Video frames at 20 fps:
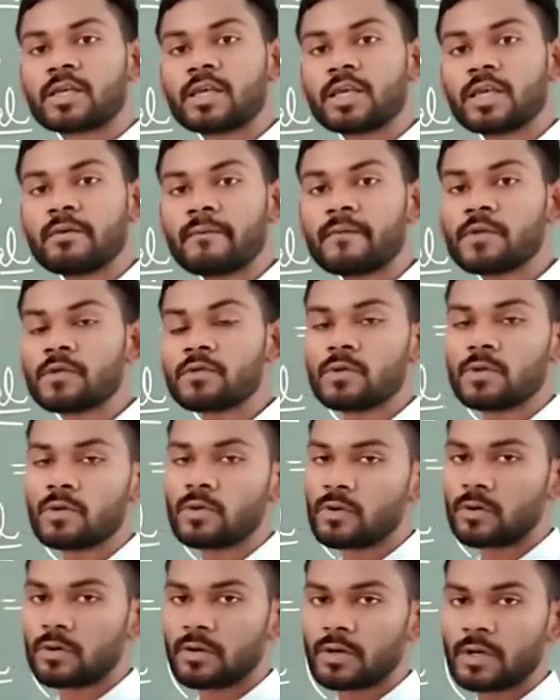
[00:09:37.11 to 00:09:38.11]
give you
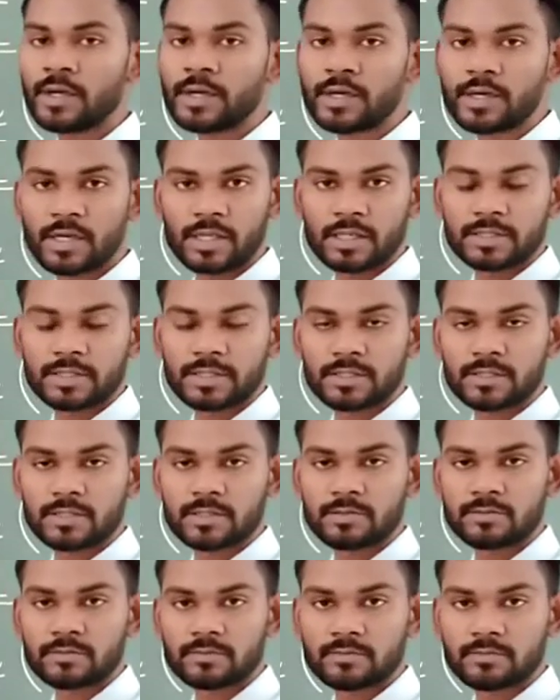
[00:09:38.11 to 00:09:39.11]
your
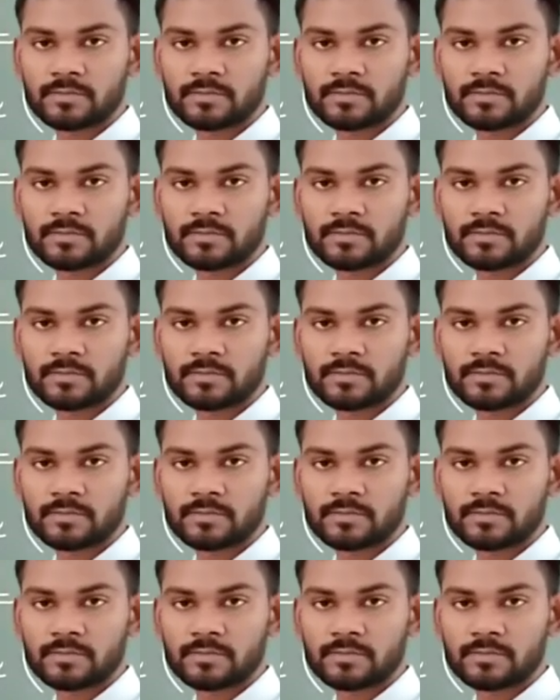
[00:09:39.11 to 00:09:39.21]
interest.